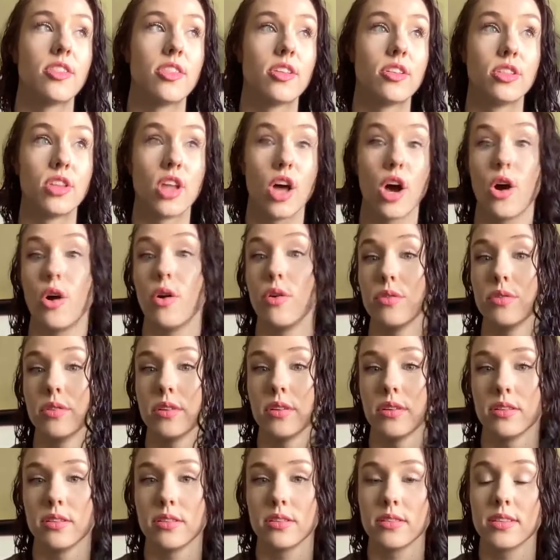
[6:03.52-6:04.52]
the
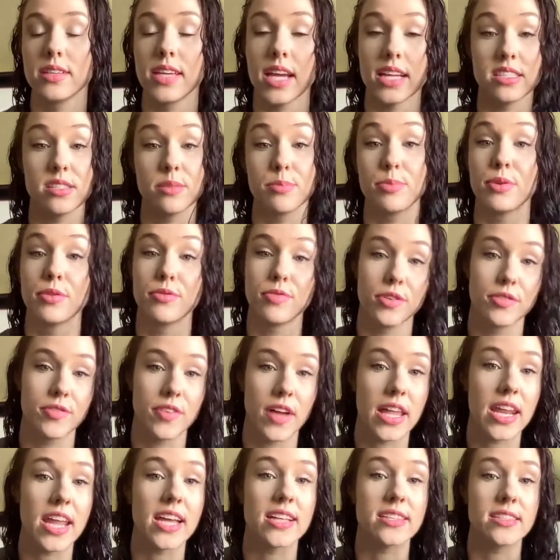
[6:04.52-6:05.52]
loan gets approved for
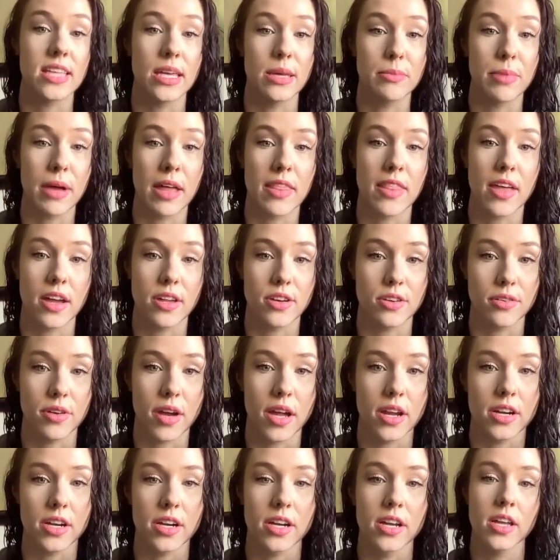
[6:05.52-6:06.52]
financing by the
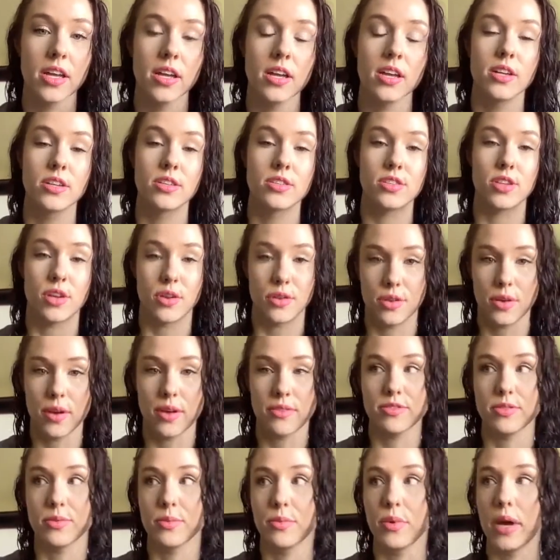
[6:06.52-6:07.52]
underwriter. So you
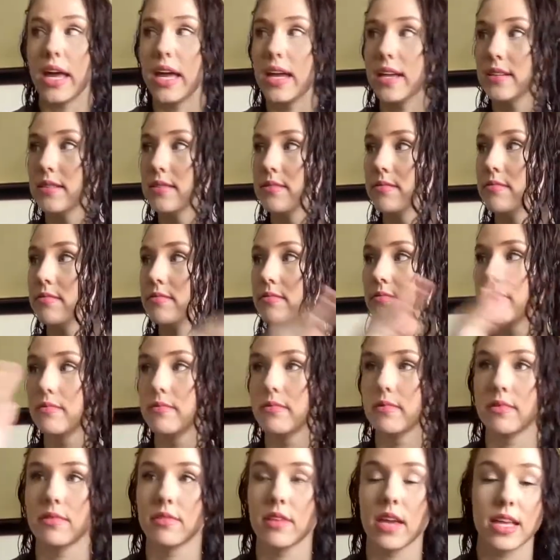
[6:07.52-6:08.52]
have to wait.
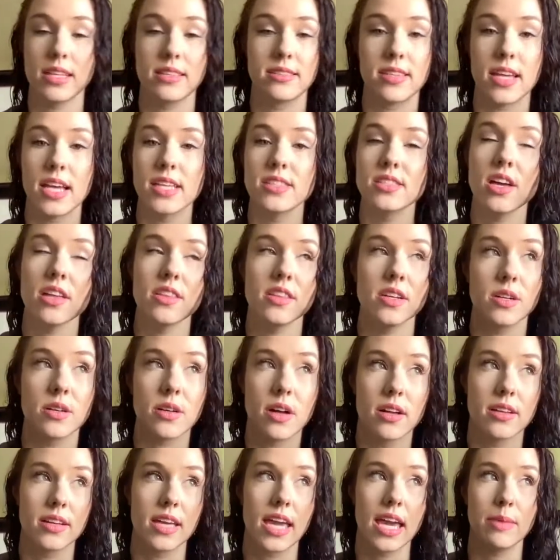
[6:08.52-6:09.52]
It says on
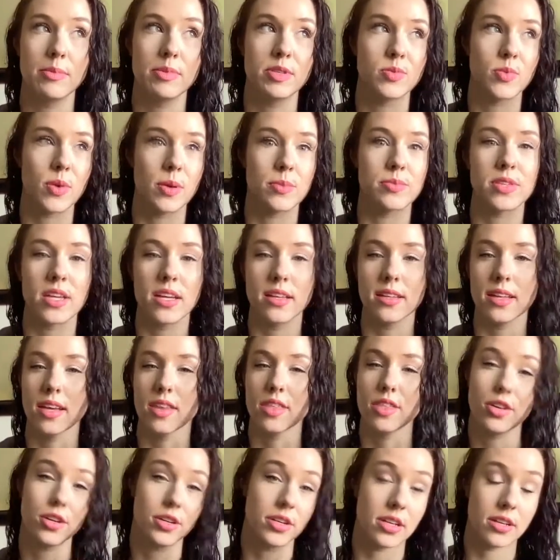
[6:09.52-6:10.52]
KB's website,
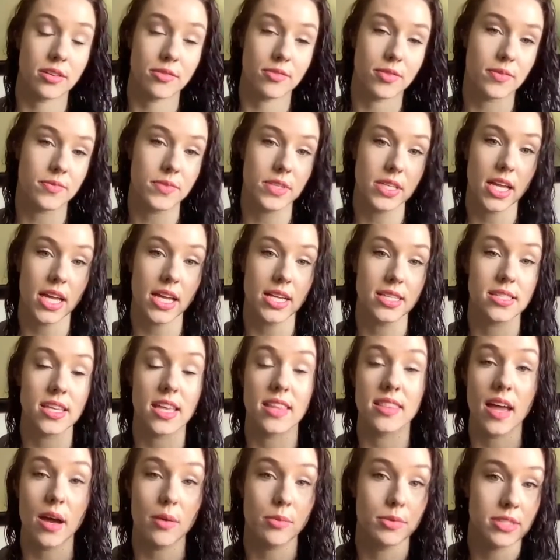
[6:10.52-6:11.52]
like 30 to 50 days,
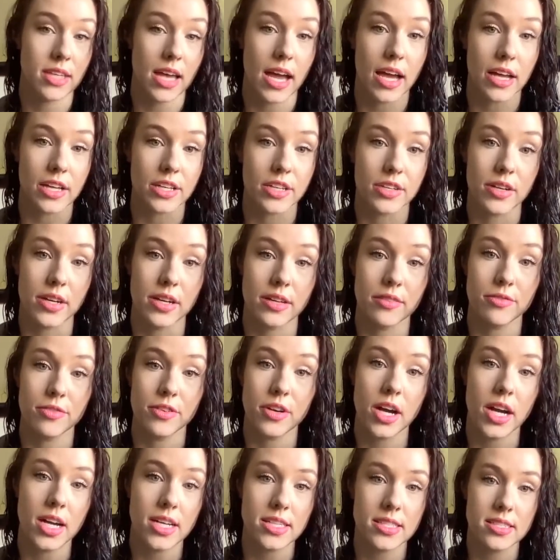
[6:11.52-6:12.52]
and that was accurate
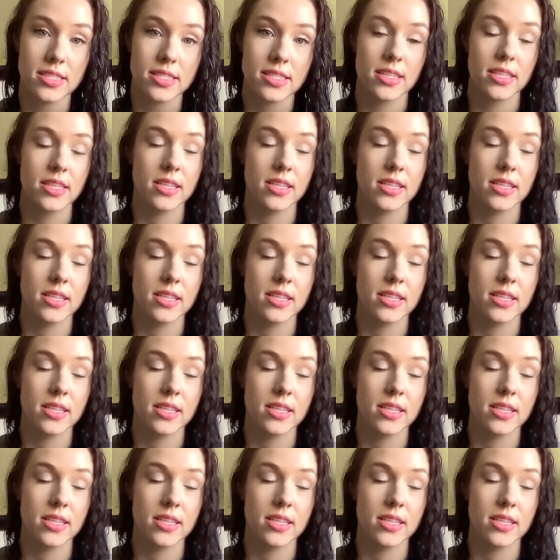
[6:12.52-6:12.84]
for us.